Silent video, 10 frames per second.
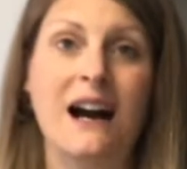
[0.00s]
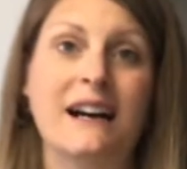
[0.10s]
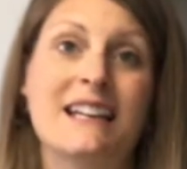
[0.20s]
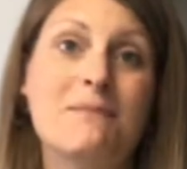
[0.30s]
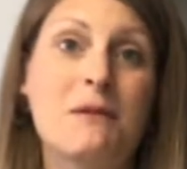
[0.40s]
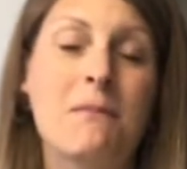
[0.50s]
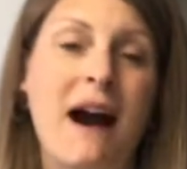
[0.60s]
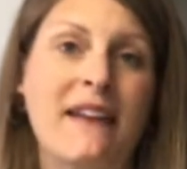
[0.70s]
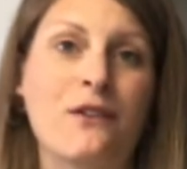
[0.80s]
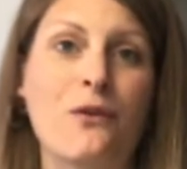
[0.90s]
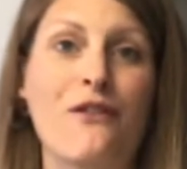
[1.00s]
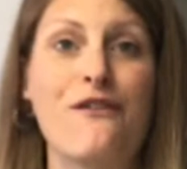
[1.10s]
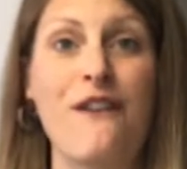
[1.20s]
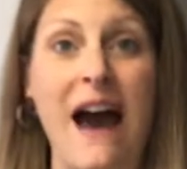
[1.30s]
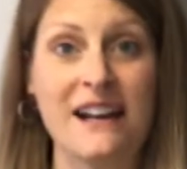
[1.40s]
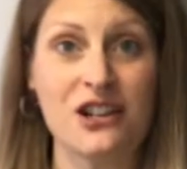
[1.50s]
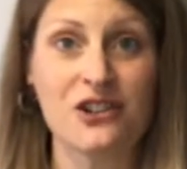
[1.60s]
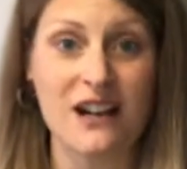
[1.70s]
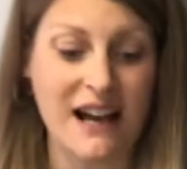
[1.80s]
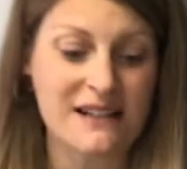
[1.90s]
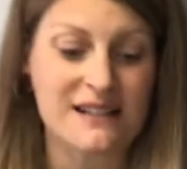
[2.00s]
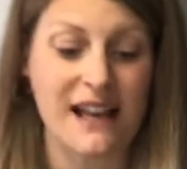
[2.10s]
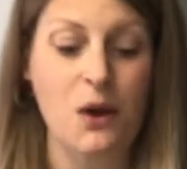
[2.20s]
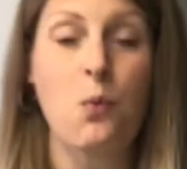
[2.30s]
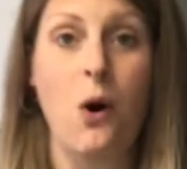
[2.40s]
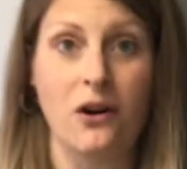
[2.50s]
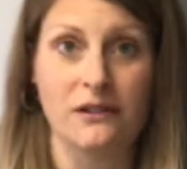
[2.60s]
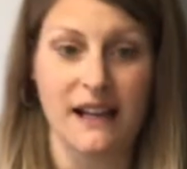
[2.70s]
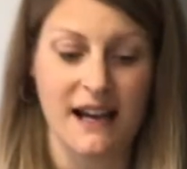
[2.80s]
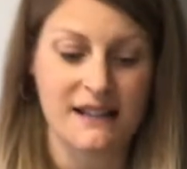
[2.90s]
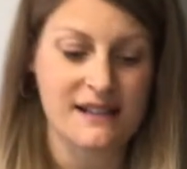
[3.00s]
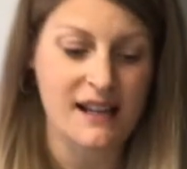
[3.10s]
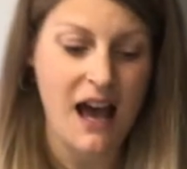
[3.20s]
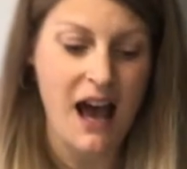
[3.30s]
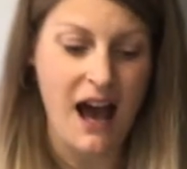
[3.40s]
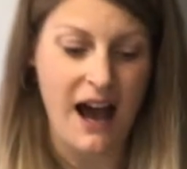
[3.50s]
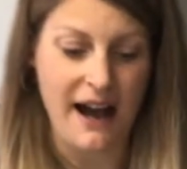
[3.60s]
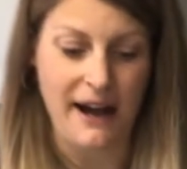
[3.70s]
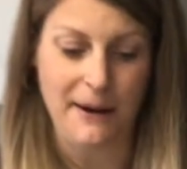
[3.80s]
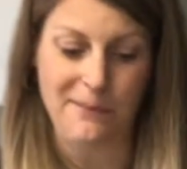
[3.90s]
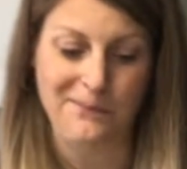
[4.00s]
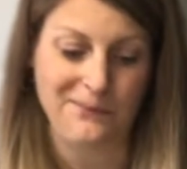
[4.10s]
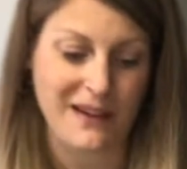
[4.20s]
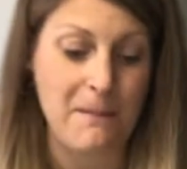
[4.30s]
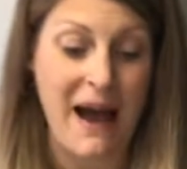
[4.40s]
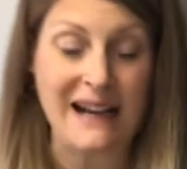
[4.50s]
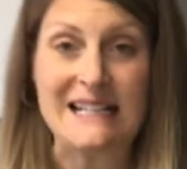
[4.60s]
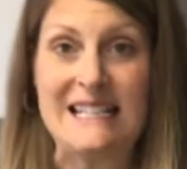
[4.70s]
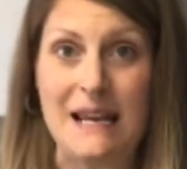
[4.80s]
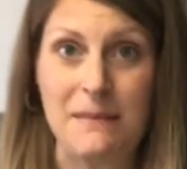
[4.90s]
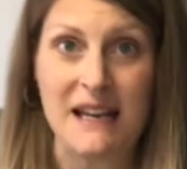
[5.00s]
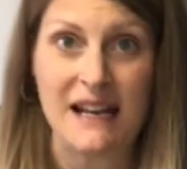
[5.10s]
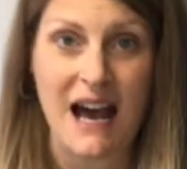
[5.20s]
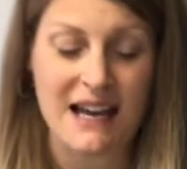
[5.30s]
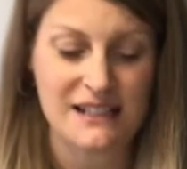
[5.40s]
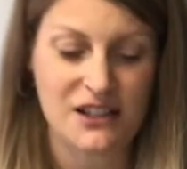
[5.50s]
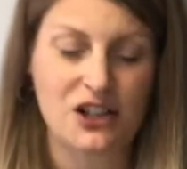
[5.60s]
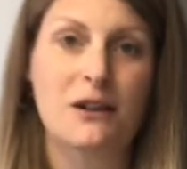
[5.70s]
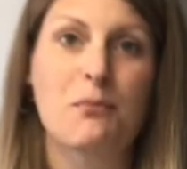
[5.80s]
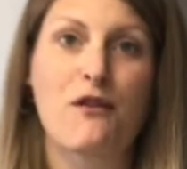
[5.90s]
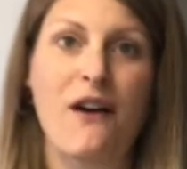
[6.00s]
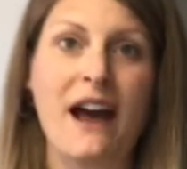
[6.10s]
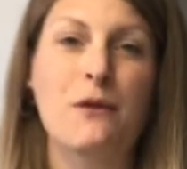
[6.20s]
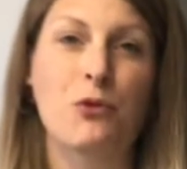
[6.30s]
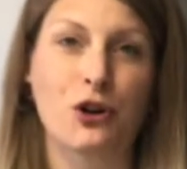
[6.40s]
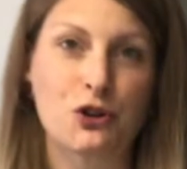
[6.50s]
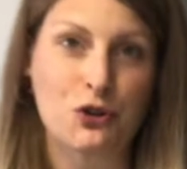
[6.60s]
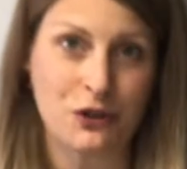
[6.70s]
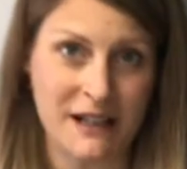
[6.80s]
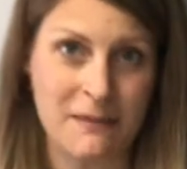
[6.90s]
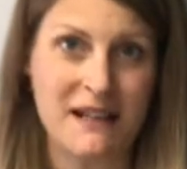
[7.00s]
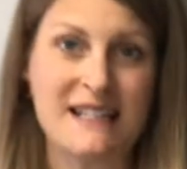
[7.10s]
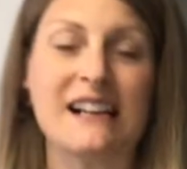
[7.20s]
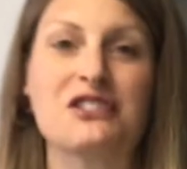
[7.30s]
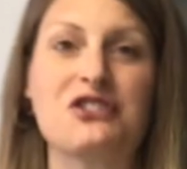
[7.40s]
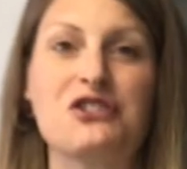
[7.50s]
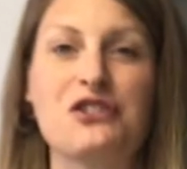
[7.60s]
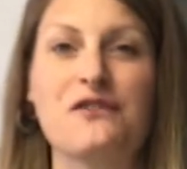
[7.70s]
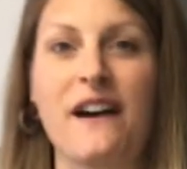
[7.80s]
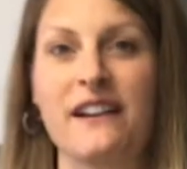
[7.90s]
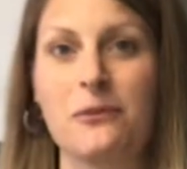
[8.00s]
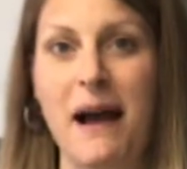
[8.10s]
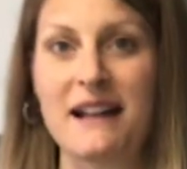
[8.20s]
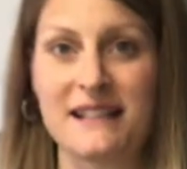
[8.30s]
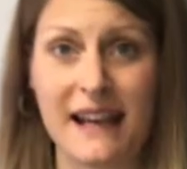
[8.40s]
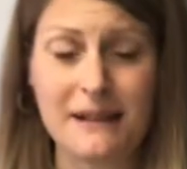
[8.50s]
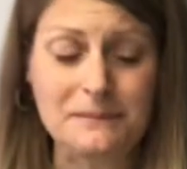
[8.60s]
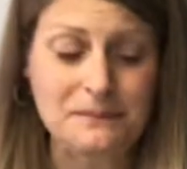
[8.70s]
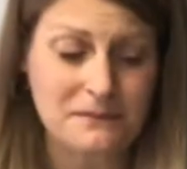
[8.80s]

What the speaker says: Keep in mind though, the fattier nuts like walnuts, macadamia nut, they're gonna provide a more creamy texture to your final pate.